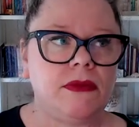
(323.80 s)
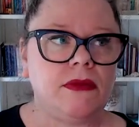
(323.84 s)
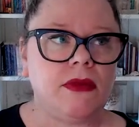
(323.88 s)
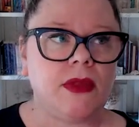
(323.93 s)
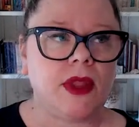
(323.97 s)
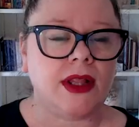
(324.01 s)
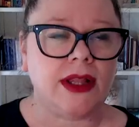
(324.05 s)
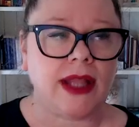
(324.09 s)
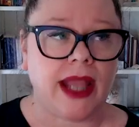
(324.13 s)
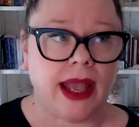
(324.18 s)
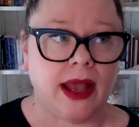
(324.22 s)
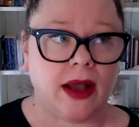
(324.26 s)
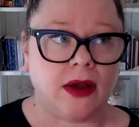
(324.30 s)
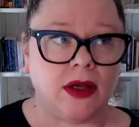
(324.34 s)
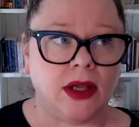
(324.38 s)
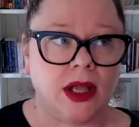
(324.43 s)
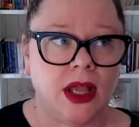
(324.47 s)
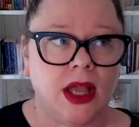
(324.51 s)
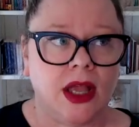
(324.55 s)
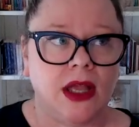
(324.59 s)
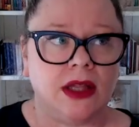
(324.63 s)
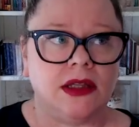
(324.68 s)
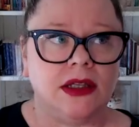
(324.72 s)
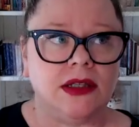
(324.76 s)
Now,
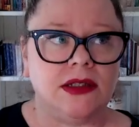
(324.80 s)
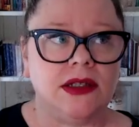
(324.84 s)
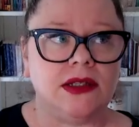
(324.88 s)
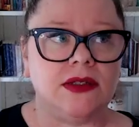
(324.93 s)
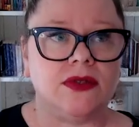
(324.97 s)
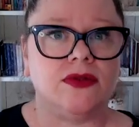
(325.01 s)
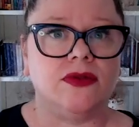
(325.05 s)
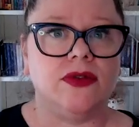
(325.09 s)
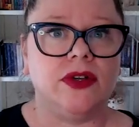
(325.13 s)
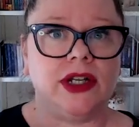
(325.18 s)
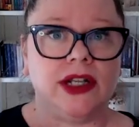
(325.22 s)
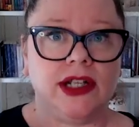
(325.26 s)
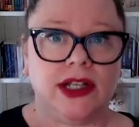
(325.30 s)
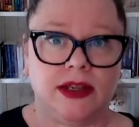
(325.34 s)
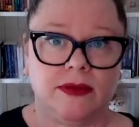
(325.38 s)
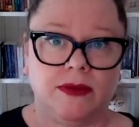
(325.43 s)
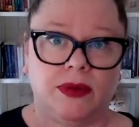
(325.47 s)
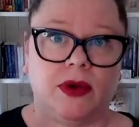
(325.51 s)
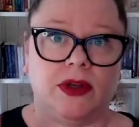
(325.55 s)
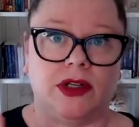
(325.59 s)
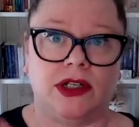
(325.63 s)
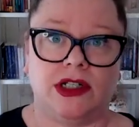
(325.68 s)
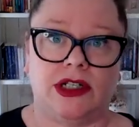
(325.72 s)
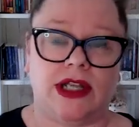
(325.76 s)
this is really
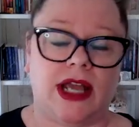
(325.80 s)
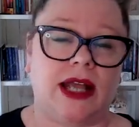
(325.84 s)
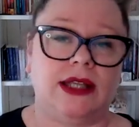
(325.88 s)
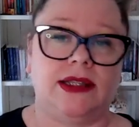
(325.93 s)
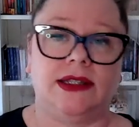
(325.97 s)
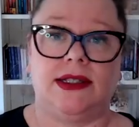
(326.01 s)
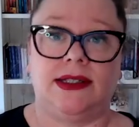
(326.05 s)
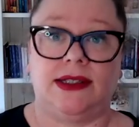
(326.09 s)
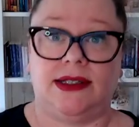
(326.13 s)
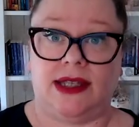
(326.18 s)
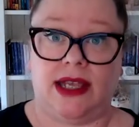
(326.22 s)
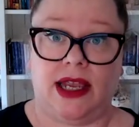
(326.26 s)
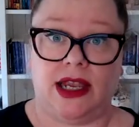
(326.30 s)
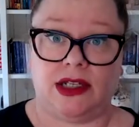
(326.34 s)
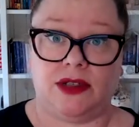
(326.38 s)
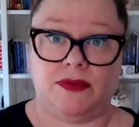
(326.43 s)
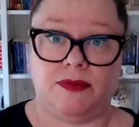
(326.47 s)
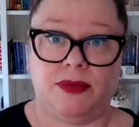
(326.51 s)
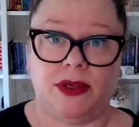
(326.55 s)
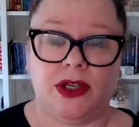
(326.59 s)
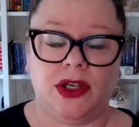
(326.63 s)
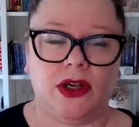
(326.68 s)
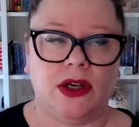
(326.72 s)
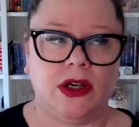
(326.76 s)
important to understand
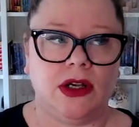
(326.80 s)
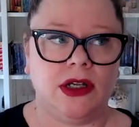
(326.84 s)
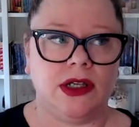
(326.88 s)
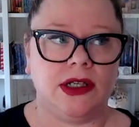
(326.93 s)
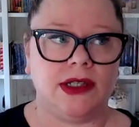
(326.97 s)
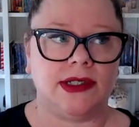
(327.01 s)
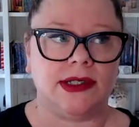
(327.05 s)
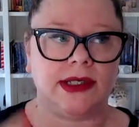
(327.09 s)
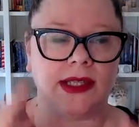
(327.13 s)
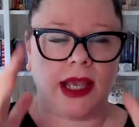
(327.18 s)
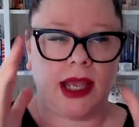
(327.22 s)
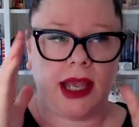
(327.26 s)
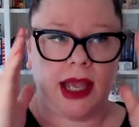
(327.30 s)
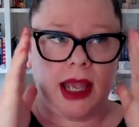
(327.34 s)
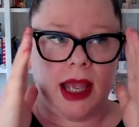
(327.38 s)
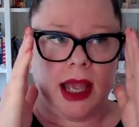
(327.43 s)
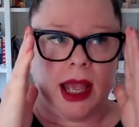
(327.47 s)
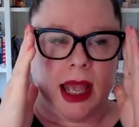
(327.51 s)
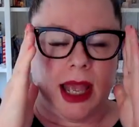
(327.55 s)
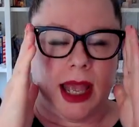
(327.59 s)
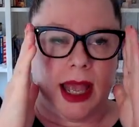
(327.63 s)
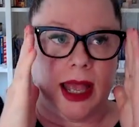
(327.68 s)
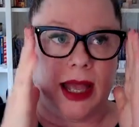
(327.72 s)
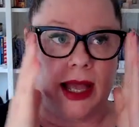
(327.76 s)
because
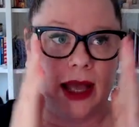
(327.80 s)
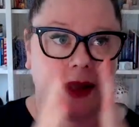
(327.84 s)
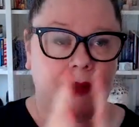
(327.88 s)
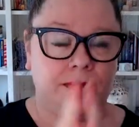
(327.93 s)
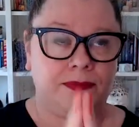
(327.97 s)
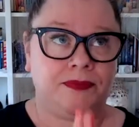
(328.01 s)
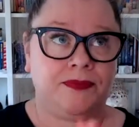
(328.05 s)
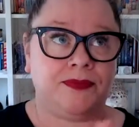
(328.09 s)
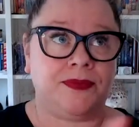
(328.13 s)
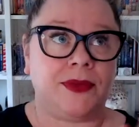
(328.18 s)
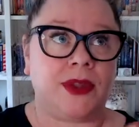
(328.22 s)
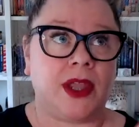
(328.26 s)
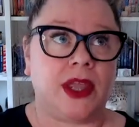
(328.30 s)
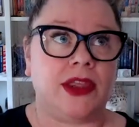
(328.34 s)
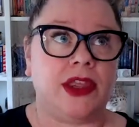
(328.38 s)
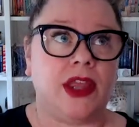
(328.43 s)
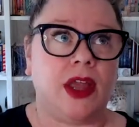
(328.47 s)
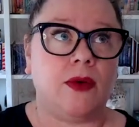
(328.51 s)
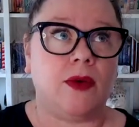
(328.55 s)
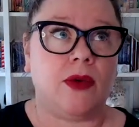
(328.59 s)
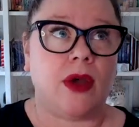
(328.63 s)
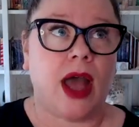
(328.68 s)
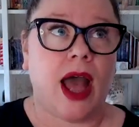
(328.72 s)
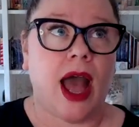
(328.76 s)

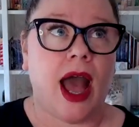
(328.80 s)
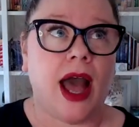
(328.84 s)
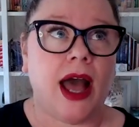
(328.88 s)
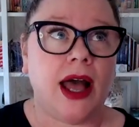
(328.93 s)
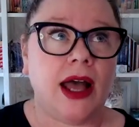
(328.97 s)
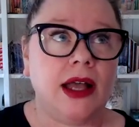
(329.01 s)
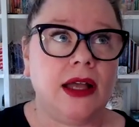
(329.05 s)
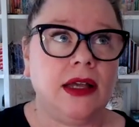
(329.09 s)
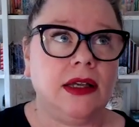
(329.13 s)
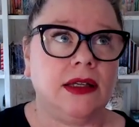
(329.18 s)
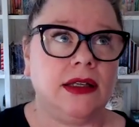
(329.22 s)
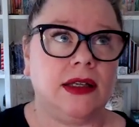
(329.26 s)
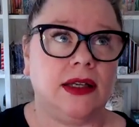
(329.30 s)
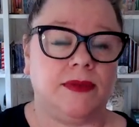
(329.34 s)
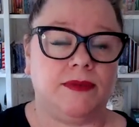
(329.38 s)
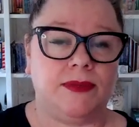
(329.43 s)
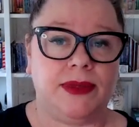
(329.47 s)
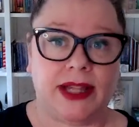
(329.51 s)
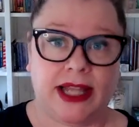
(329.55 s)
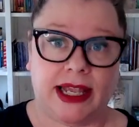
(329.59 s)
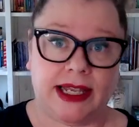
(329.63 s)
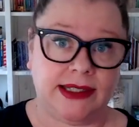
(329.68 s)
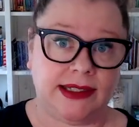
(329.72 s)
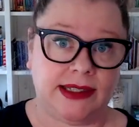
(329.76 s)
there are
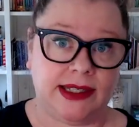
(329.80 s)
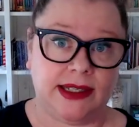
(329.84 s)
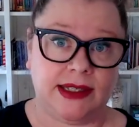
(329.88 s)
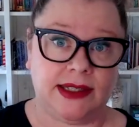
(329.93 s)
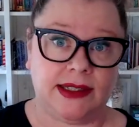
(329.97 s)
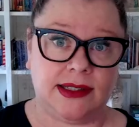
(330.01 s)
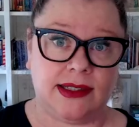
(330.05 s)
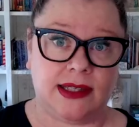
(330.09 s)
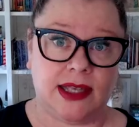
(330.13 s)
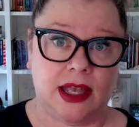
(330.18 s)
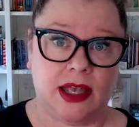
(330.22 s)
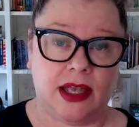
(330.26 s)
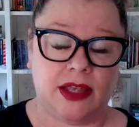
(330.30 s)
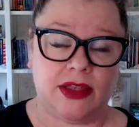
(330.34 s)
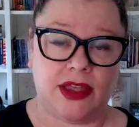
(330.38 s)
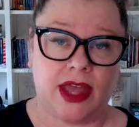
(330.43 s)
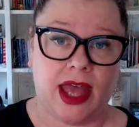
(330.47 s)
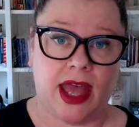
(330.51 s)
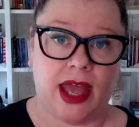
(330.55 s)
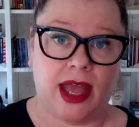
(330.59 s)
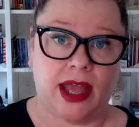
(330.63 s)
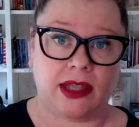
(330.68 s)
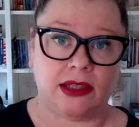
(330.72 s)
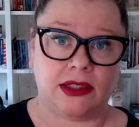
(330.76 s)
places
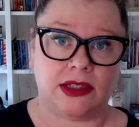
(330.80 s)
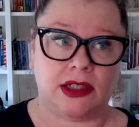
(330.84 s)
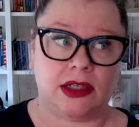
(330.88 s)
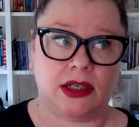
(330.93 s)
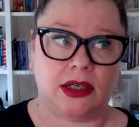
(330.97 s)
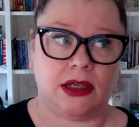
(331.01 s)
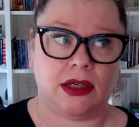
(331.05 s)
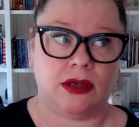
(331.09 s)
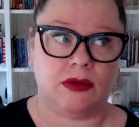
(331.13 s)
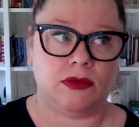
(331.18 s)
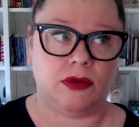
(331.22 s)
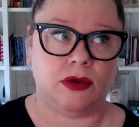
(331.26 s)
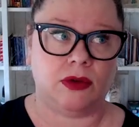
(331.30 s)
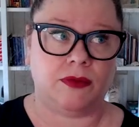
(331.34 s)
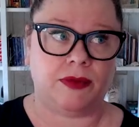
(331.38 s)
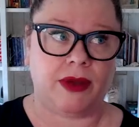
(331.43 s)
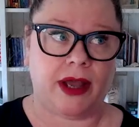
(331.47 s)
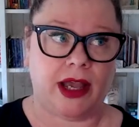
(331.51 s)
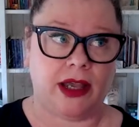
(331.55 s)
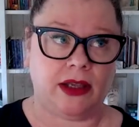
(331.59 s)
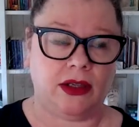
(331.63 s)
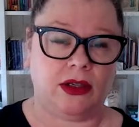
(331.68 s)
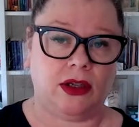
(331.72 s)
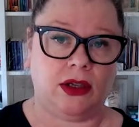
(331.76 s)
that will
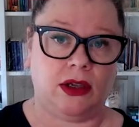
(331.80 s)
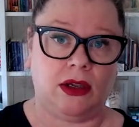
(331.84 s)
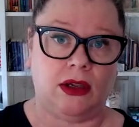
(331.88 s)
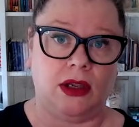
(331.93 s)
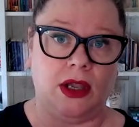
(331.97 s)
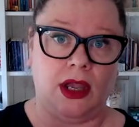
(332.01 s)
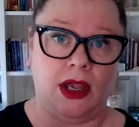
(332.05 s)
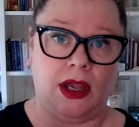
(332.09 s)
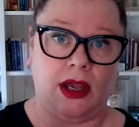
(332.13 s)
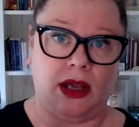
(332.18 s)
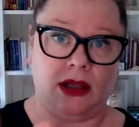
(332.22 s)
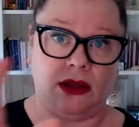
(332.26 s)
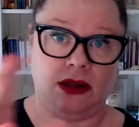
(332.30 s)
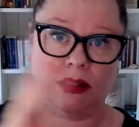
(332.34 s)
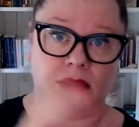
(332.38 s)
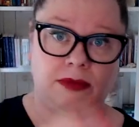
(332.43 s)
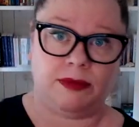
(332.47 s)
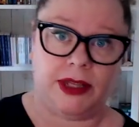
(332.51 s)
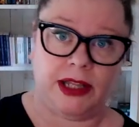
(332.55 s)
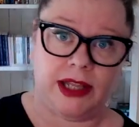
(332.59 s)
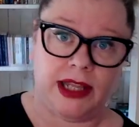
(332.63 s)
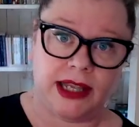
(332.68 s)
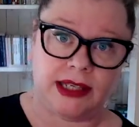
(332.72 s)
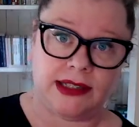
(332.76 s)
pay you a little
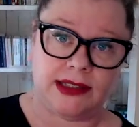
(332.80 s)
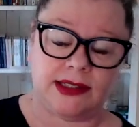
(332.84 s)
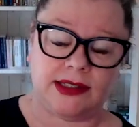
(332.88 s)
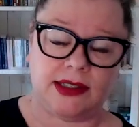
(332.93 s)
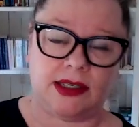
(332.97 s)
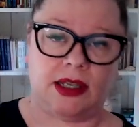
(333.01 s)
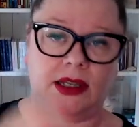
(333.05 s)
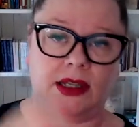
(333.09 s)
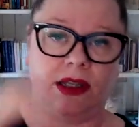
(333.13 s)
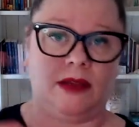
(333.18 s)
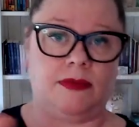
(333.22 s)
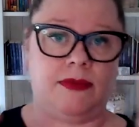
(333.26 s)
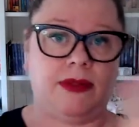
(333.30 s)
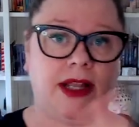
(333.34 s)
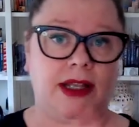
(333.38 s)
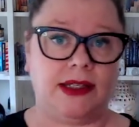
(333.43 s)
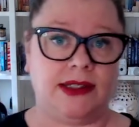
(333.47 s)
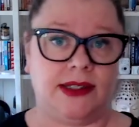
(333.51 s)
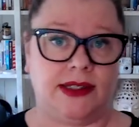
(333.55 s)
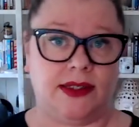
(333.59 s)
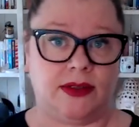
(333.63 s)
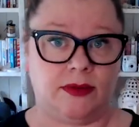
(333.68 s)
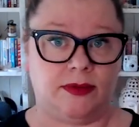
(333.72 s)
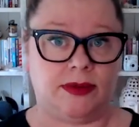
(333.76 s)
bit less, and there are places
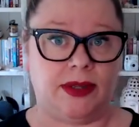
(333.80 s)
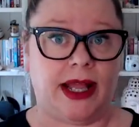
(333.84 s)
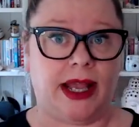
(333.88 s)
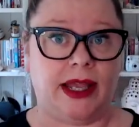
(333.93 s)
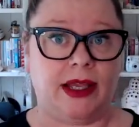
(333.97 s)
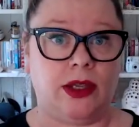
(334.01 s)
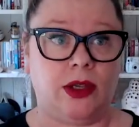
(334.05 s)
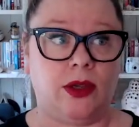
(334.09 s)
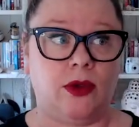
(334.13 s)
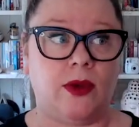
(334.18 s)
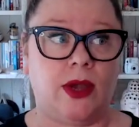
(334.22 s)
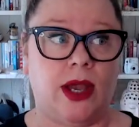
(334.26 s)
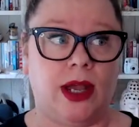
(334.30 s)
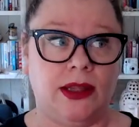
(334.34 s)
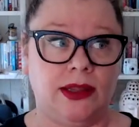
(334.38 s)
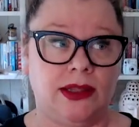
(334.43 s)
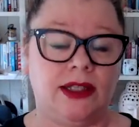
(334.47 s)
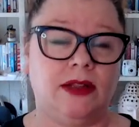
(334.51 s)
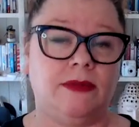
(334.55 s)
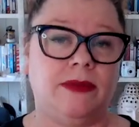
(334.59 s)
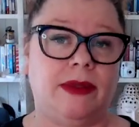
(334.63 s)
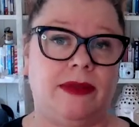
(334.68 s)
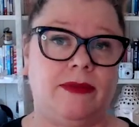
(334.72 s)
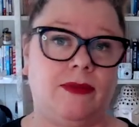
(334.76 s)
that will pay you a
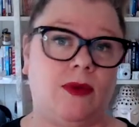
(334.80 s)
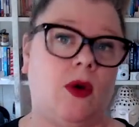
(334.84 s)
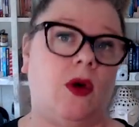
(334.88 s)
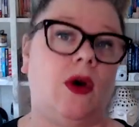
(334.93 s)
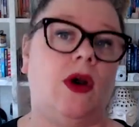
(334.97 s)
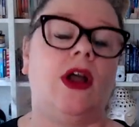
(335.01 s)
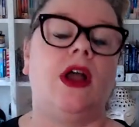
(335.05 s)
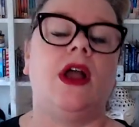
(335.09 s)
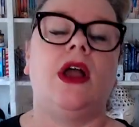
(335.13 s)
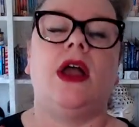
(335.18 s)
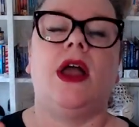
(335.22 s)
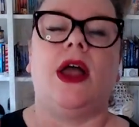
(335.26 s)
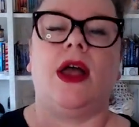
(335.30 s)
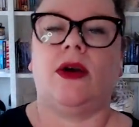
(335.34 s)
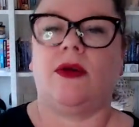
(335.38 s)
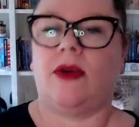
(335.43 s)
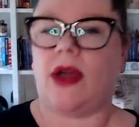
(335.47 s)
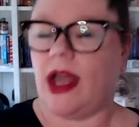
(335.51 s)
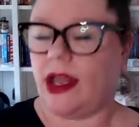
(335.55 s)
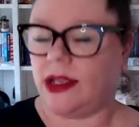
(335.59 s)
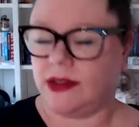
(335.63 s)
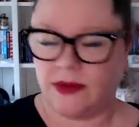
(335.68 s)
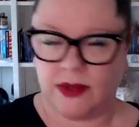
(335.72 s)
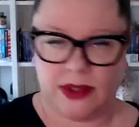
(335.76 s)
little bit more,
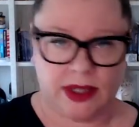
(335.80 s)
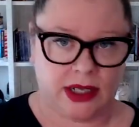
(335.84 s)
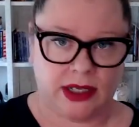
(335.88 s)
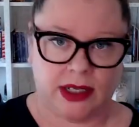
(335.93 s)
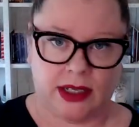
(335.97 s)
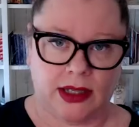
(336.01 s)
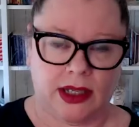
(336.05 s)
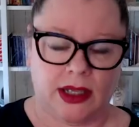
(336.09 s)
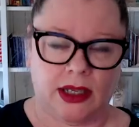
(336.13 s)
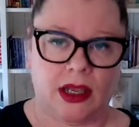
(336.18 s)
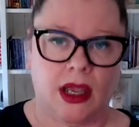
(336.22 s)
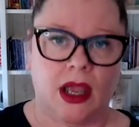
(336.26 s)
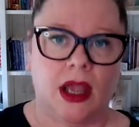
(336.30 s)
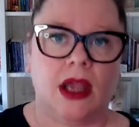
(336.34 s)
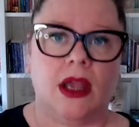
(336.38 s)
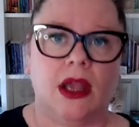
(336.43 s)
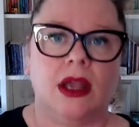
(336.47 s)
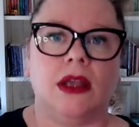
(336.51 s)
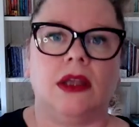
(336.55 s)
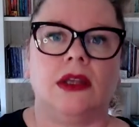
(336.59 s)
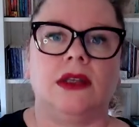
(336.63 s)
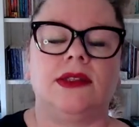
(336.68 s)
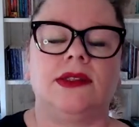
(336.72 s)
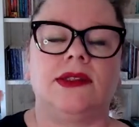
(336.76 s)
as with anything.
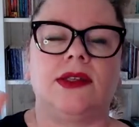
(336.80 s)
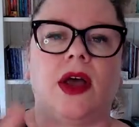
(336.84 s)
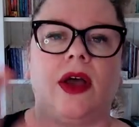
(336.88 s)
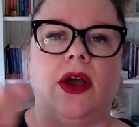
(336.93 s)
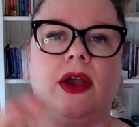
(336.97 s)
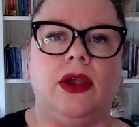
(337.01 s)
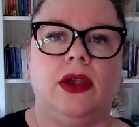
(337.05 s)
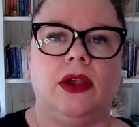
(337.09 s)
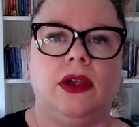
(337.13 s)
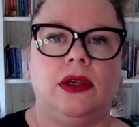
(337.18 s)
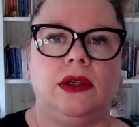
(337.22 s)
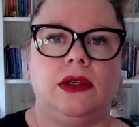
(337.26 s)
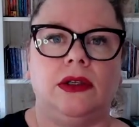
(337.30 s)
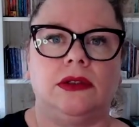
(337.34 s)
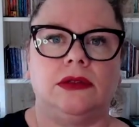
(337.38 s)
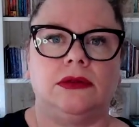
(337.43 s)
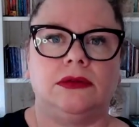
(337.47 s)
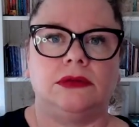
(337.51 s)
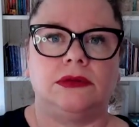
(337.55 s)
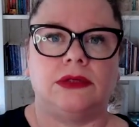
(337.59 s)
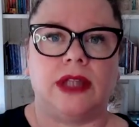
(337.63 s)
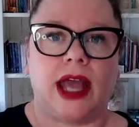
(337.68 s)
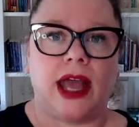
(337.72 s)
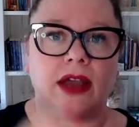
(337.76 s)
So
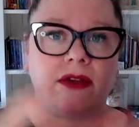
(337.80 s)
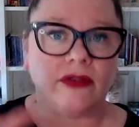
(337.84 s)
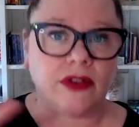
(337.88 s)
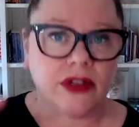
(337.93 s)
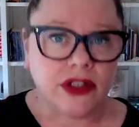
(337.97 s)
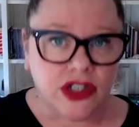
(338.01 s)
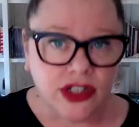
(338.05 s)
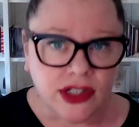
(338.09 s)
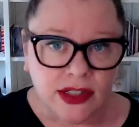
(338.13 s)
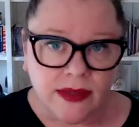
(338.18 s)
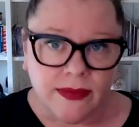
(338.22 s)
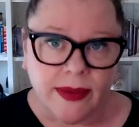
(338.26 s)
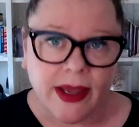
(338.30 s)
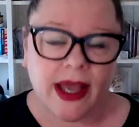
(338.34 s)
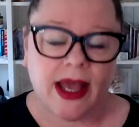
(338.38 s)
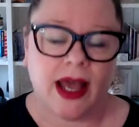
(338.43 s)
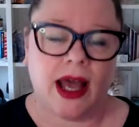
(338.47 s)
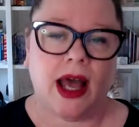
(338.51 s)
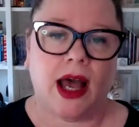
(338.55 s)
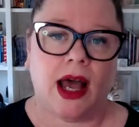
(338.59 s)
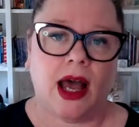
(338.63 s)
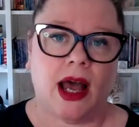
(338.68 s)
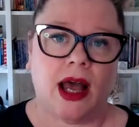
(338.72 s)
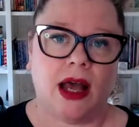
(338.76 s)
the average is about
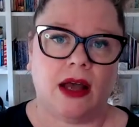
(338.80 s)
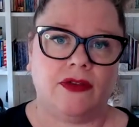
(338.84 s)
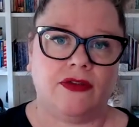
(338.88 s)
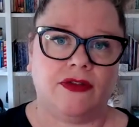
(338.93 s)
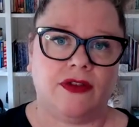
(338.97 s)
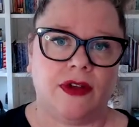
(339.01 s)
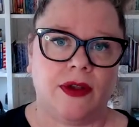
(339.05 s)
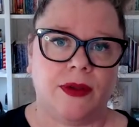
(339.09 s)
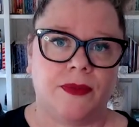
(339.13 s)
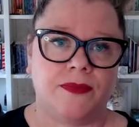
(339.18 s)
half.